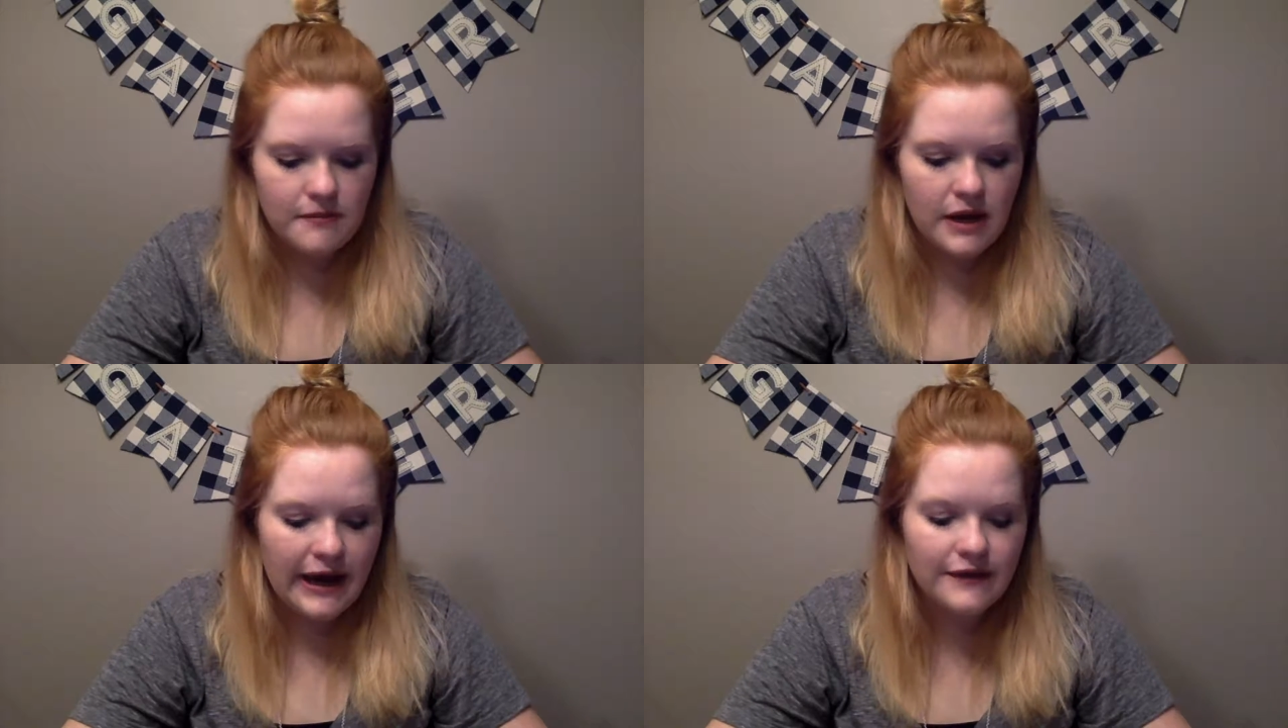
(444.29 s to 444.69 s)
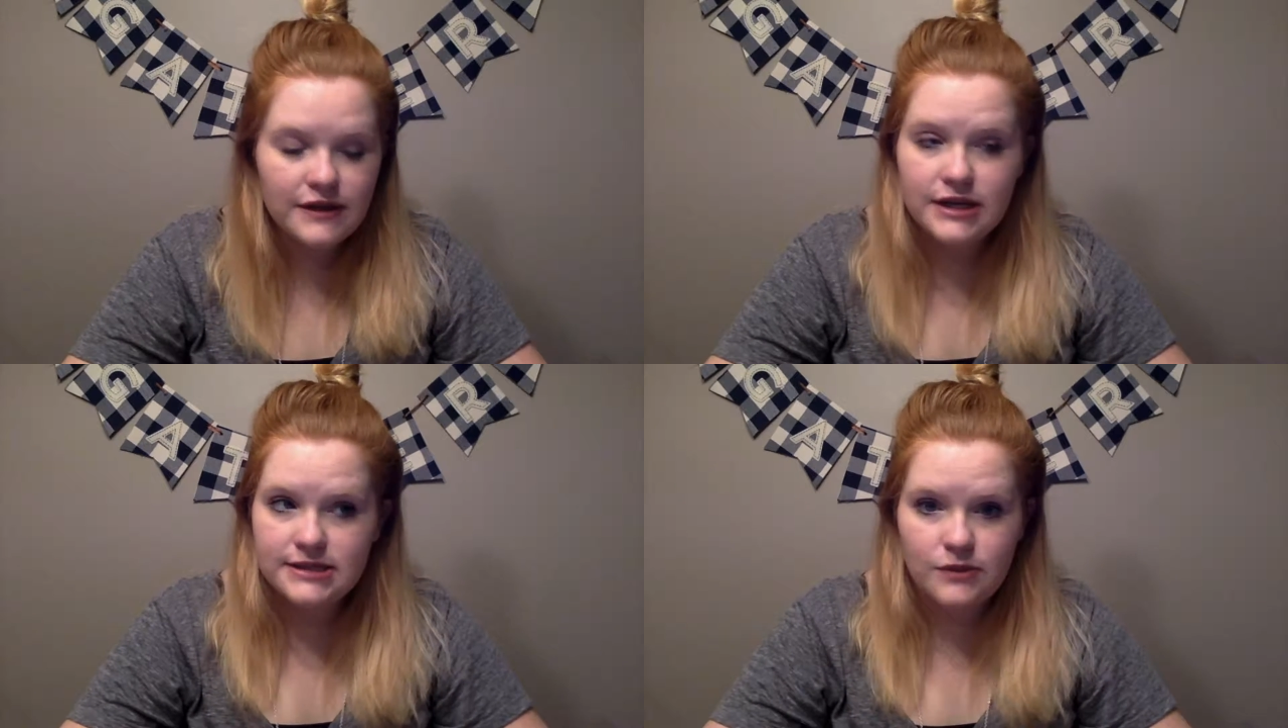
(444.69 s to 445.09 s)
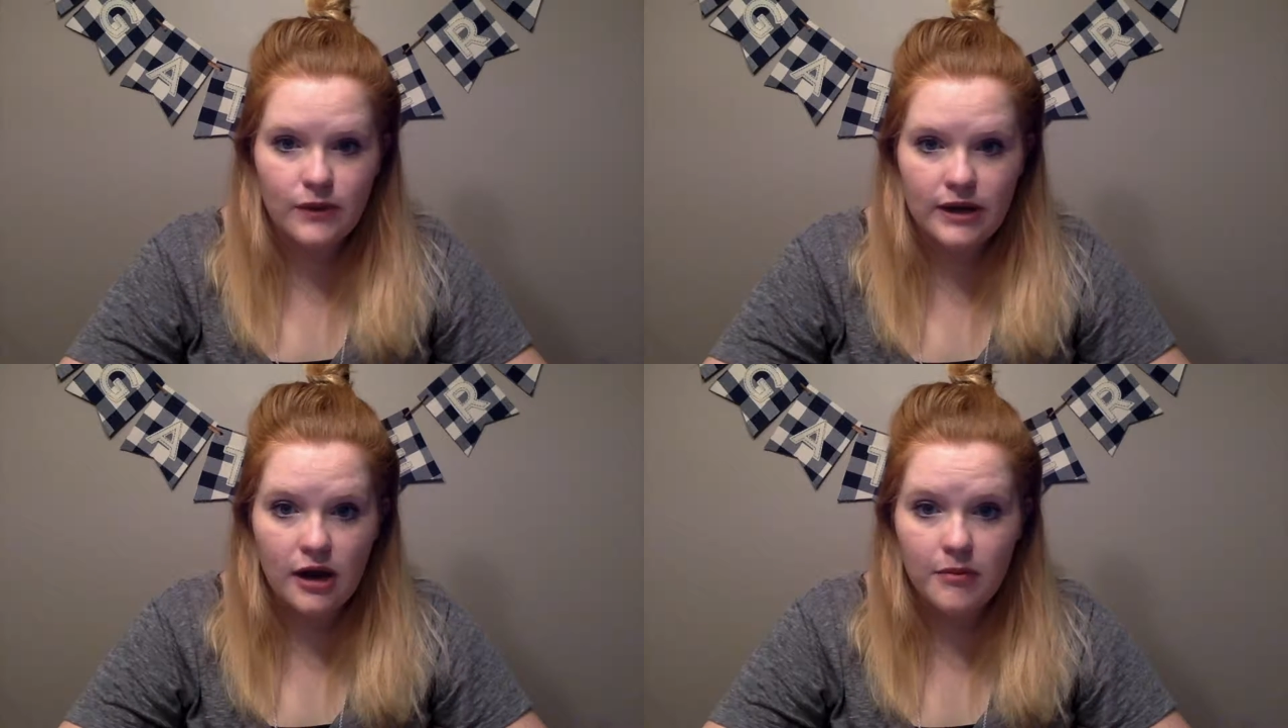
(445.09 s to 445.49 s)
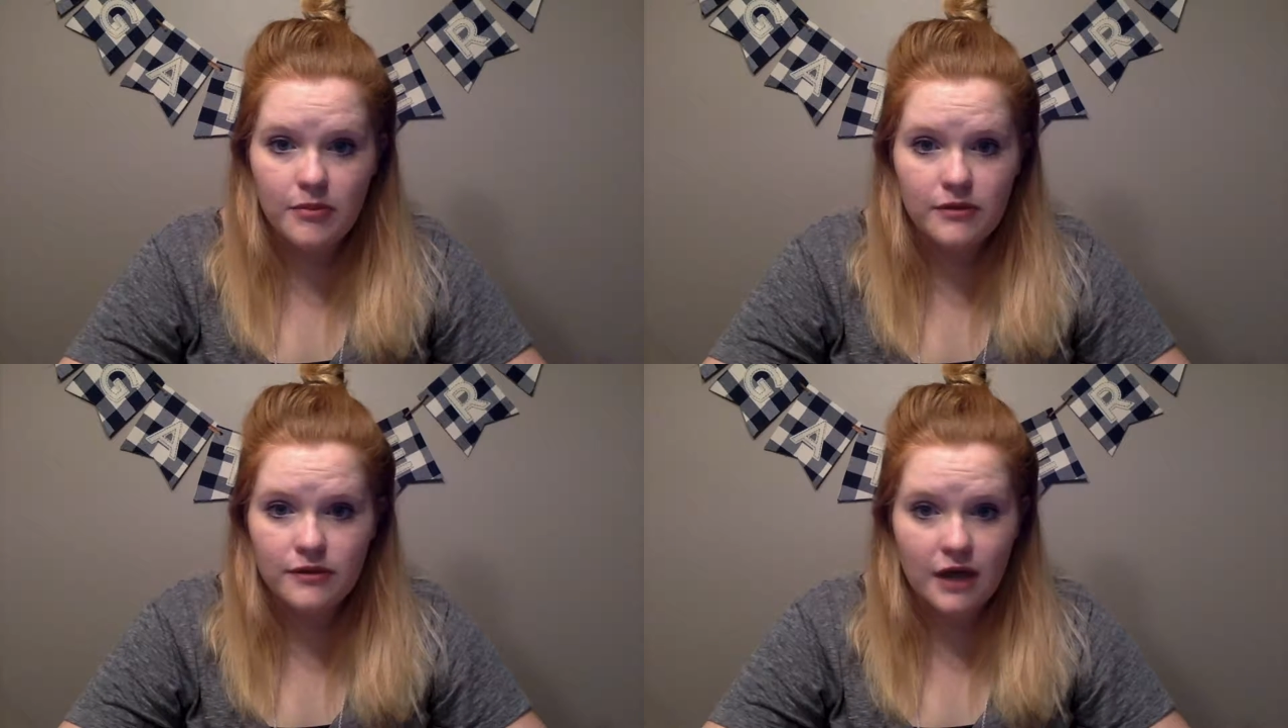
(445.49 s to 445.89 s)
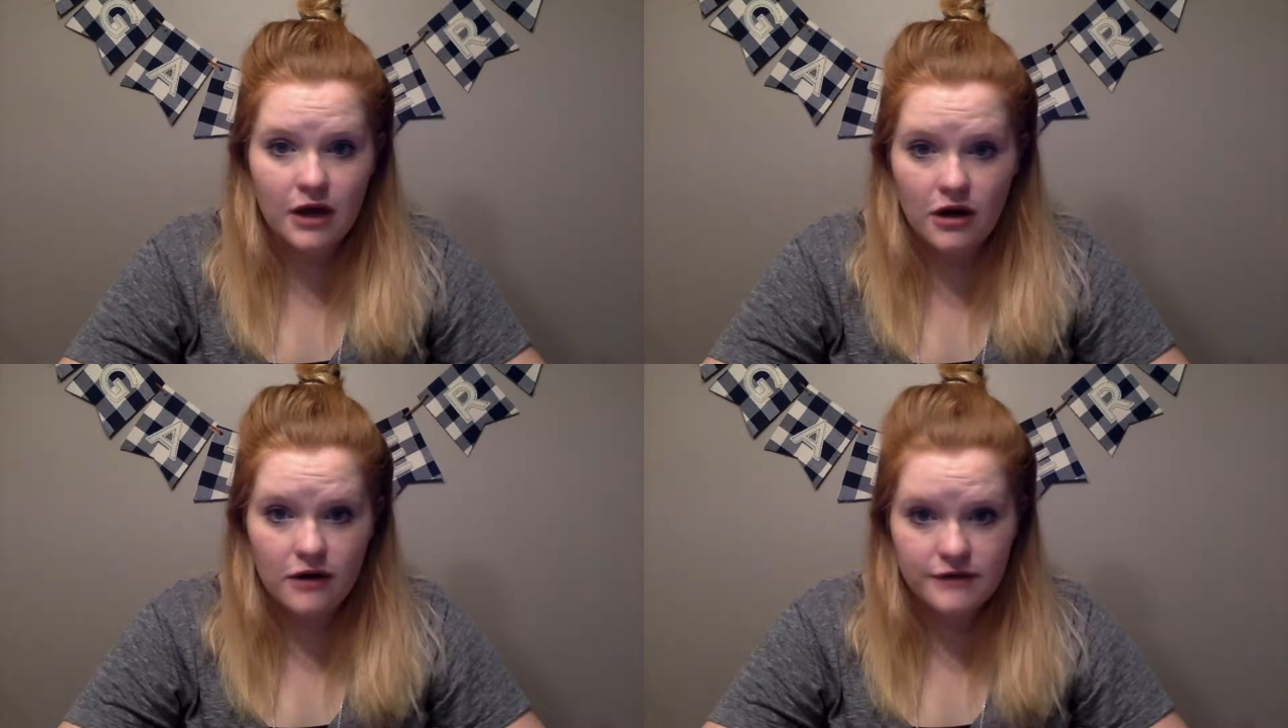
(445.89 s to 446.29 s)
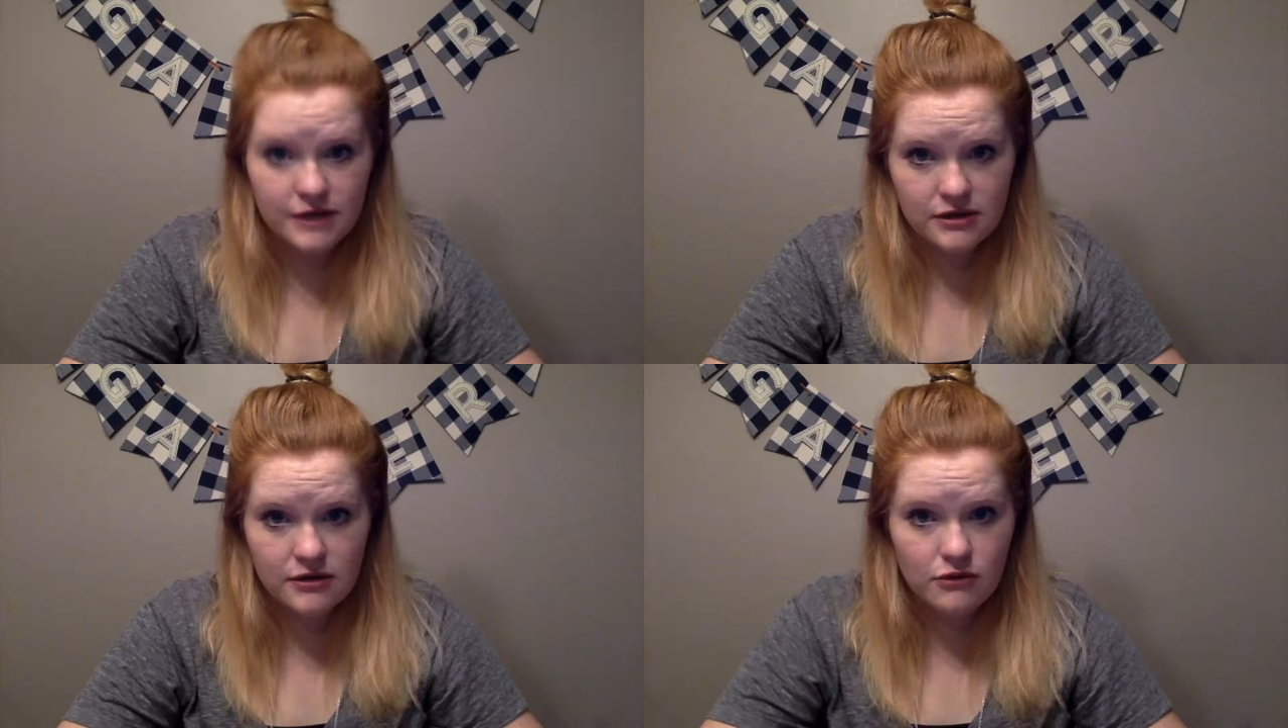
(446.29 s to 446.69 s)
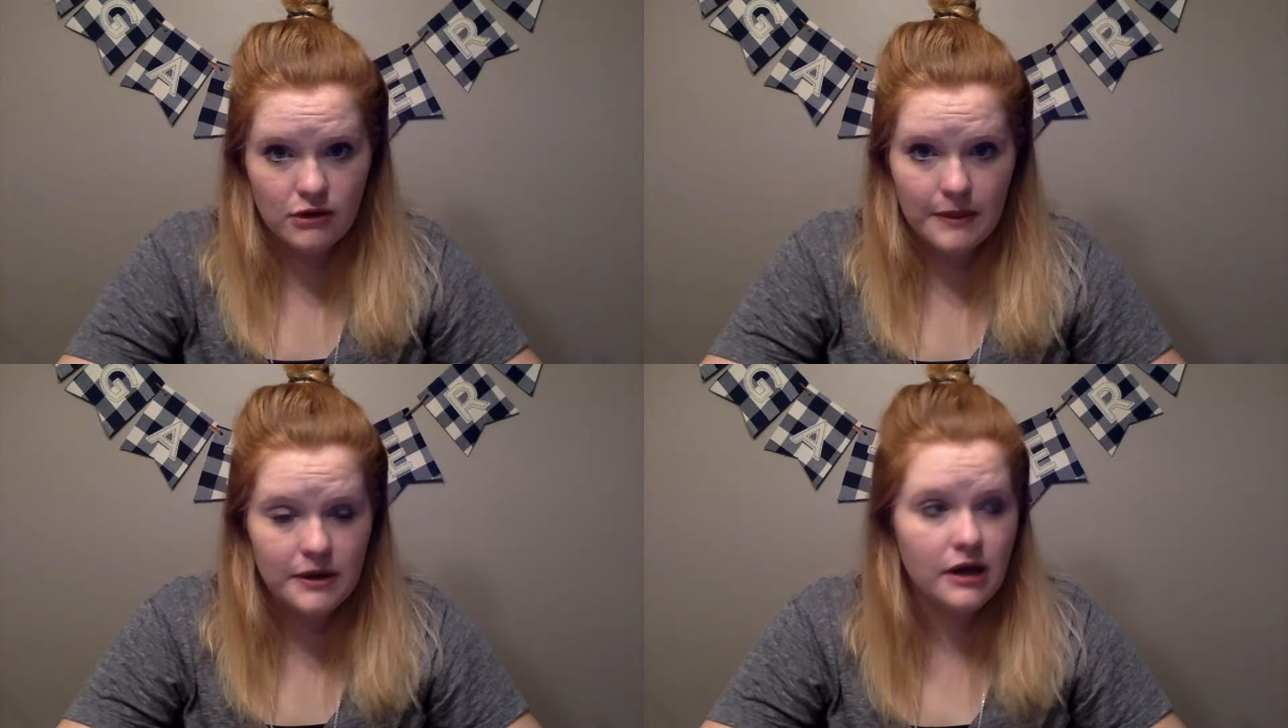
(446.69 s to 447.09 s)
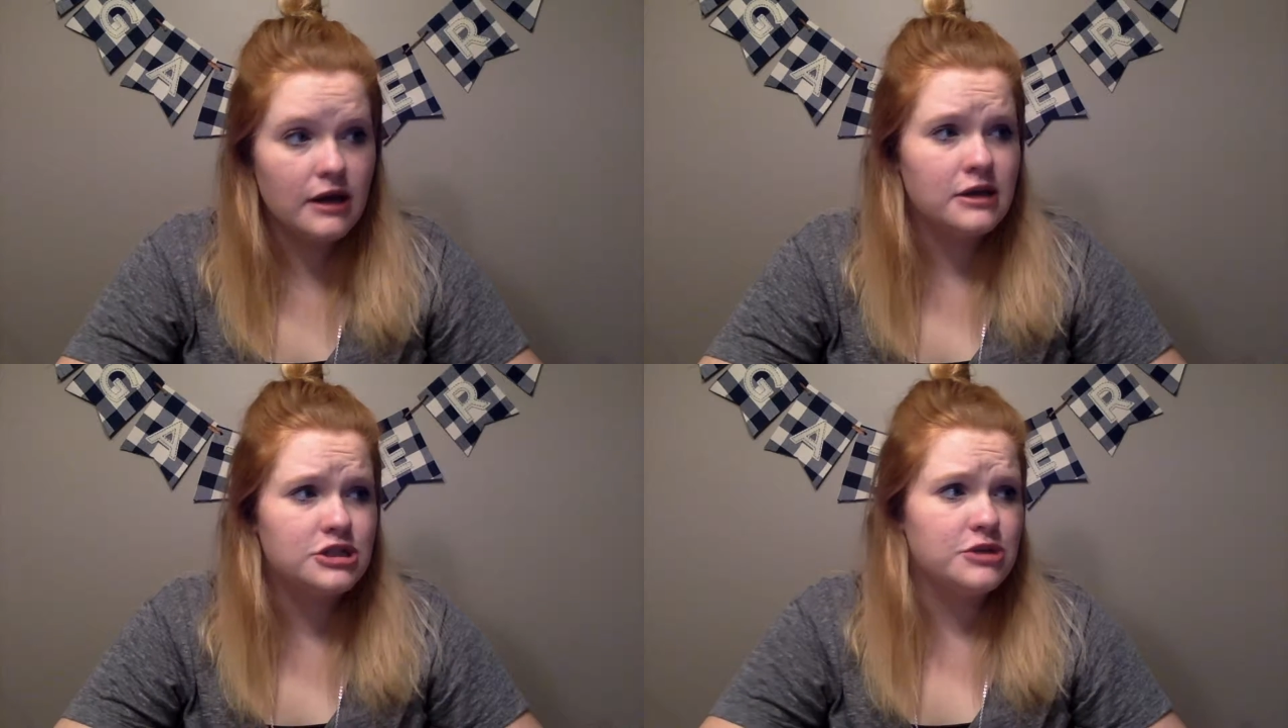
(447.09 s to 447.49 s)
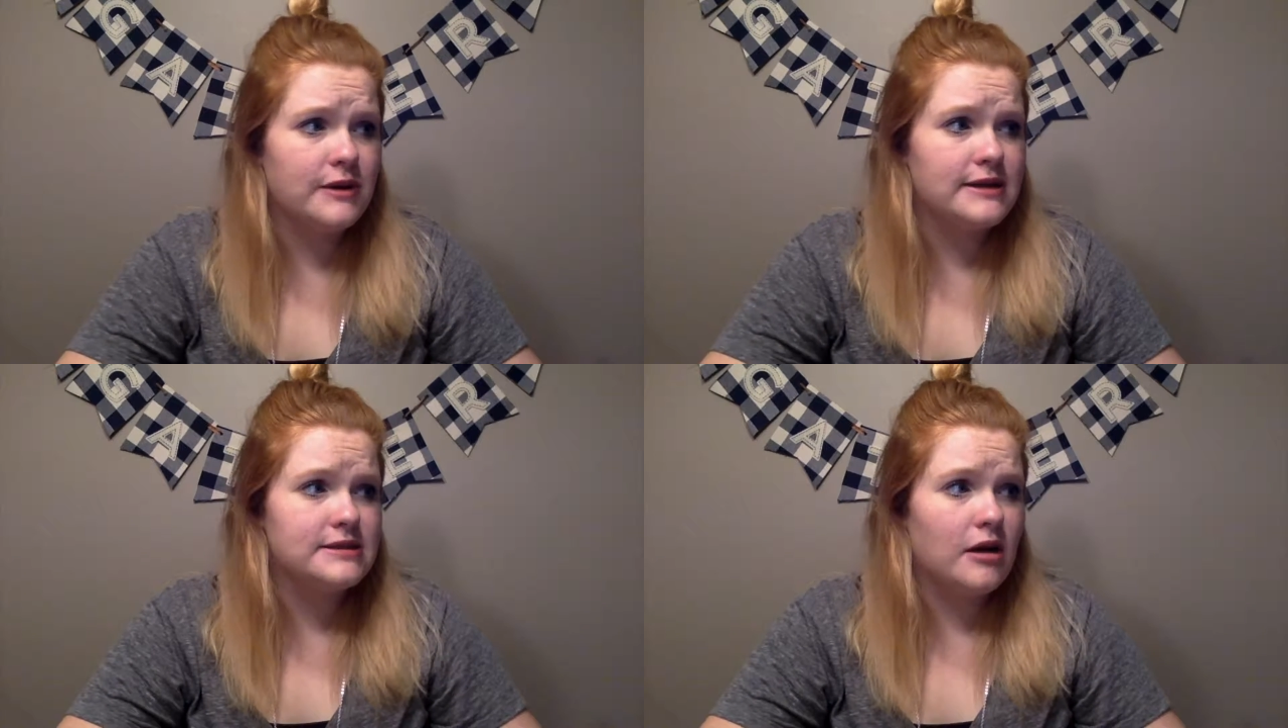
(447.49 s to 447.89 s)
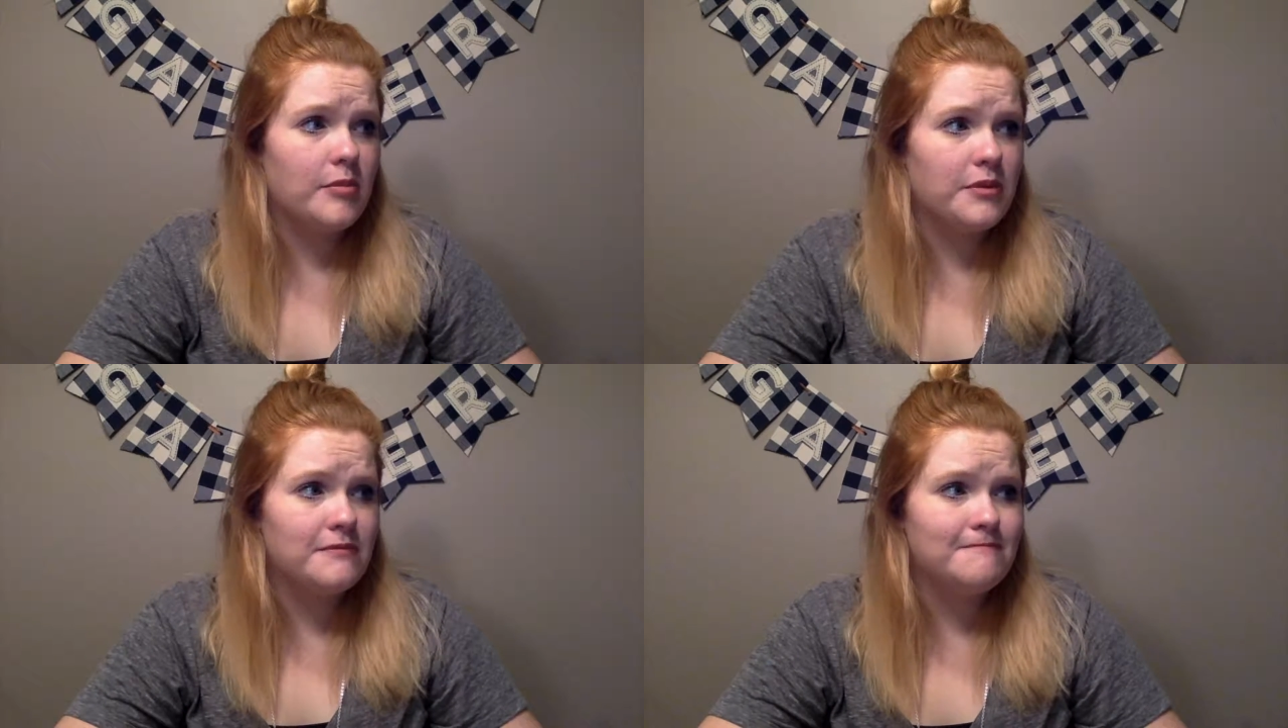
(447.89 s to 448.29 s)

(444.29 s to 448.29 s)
Hadley doesn't wake up that often throughout the night. She wakes up